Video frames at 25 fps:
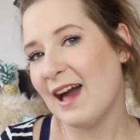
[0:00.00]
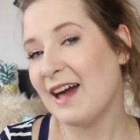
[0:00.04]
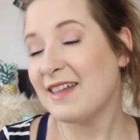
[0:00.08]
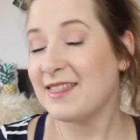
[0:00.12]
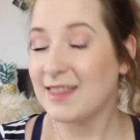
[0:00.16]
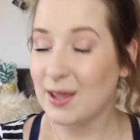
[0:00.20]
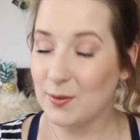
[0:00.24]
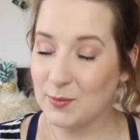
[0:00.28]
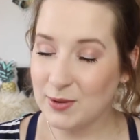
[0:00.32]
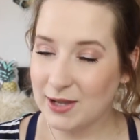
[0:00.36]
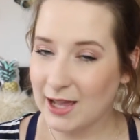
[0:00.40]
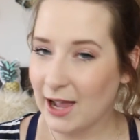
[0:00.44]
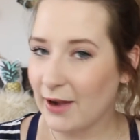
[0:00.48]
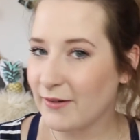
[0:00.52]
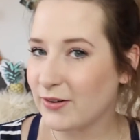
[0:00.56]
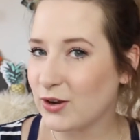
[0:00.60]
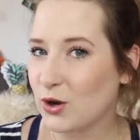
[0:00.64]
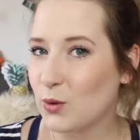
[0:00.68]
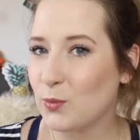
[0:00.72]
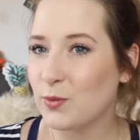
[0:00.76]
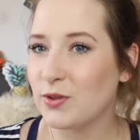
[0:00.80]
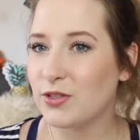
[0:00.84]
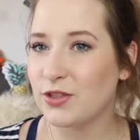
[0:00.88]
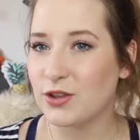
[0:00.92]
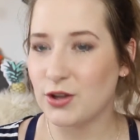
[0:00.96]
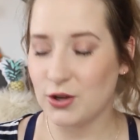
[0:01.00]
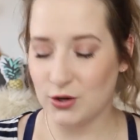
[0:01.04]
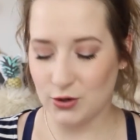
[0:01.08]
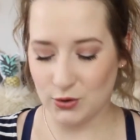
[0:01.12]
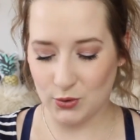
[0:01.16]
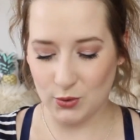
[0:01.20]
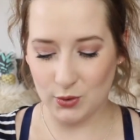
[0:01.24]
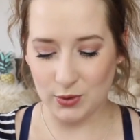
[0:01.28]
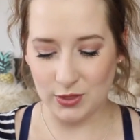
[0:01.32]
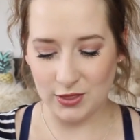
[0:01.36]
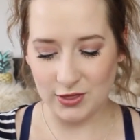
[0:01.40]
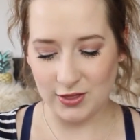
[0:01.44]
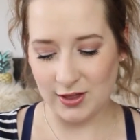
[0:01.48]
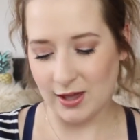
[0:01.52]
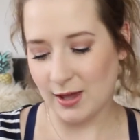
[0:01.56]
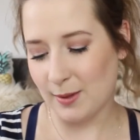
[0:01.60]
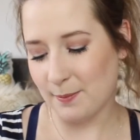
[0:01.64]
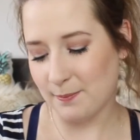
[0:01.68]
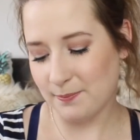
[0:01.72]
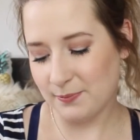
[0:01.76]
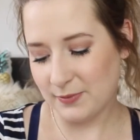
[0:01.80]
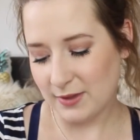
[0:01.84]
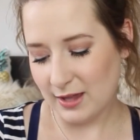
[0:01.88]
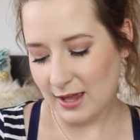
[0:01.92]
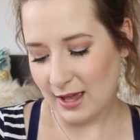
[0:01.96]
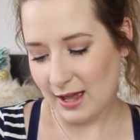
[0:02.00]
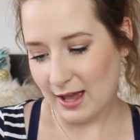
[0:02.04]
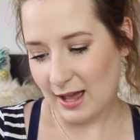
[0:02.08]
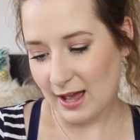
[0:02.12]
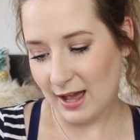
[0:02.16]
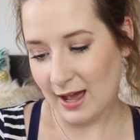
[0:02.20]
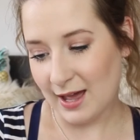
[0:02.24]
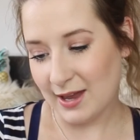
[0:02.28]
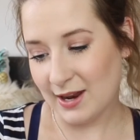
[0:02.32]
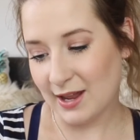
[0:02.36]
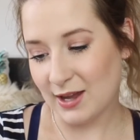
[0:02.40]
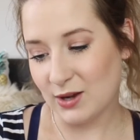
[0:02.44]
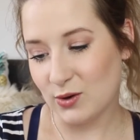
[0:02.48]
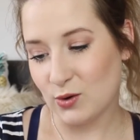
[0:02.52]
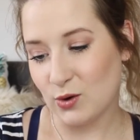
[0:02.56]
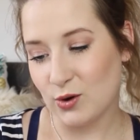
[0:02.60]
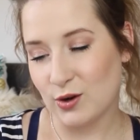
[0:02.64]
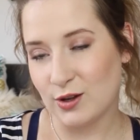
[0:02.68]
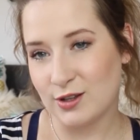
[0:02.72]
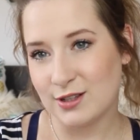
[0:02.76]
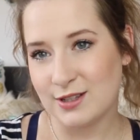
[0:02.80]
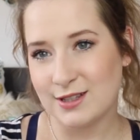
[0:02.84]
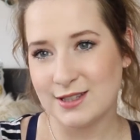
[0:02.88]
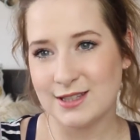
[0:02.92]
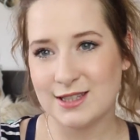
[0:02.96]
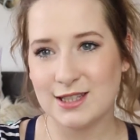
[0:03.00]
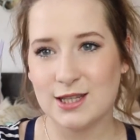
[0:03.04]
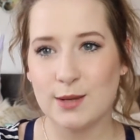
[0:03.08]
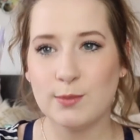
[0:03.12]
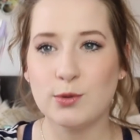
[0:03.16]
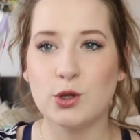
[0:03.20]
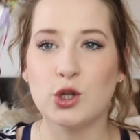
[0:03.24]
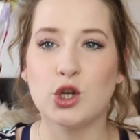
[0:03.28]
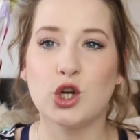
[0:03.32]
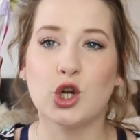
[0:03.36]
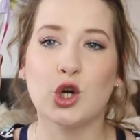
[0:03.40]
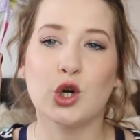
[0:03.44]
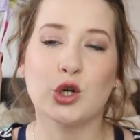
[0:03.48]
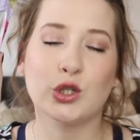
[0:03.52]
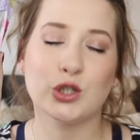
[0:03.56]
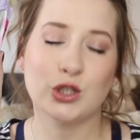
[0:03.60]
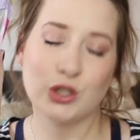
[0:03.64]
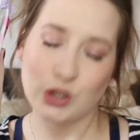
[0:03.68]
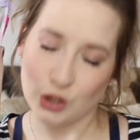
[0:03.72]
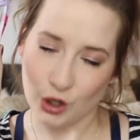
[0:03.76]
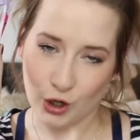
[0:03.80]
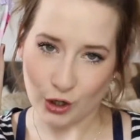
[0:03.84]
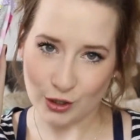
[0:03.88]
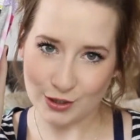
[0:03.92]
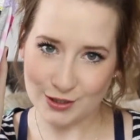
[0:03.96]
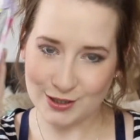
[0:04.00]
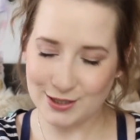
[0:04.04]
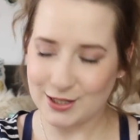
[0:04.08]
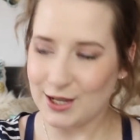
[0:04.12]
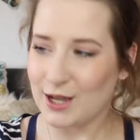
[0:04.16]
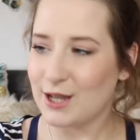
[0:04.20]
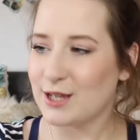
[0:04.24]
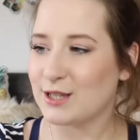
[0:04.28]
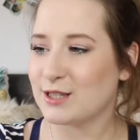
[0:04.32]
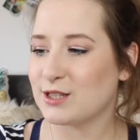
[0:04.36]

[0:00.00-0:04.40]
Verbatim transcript: And then we carry on with the unicorn theme, and I got some unicorn socks.